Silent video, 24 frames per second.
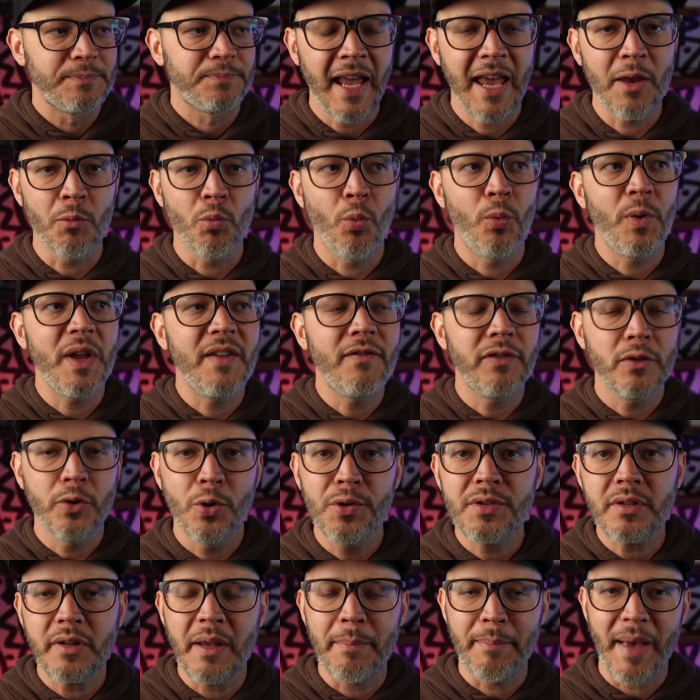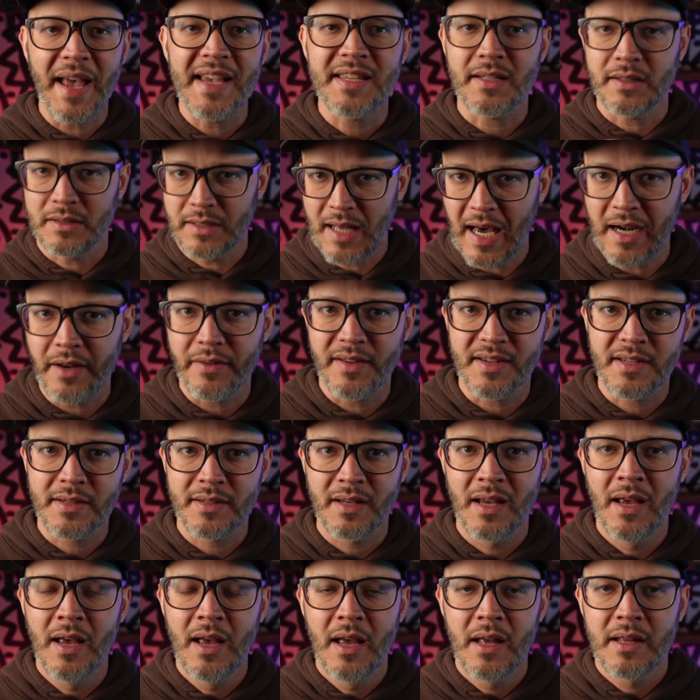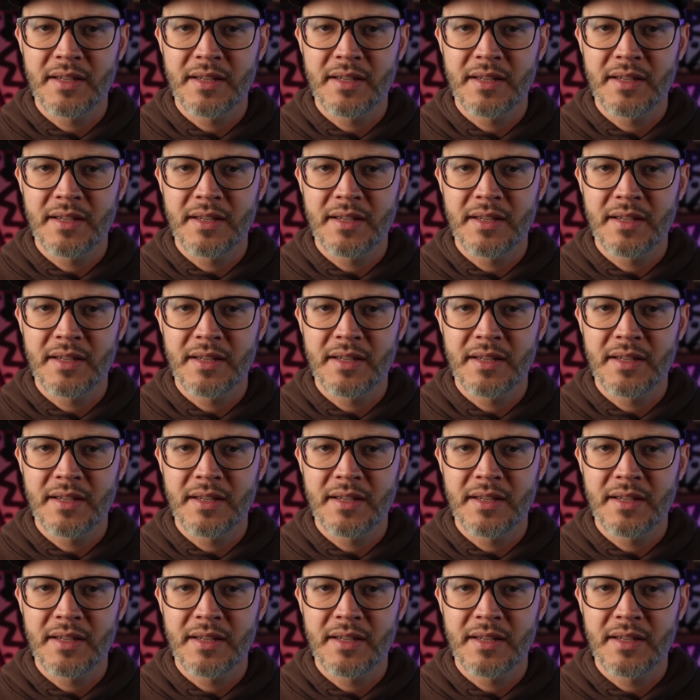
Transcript: And we've loosely based a lot of this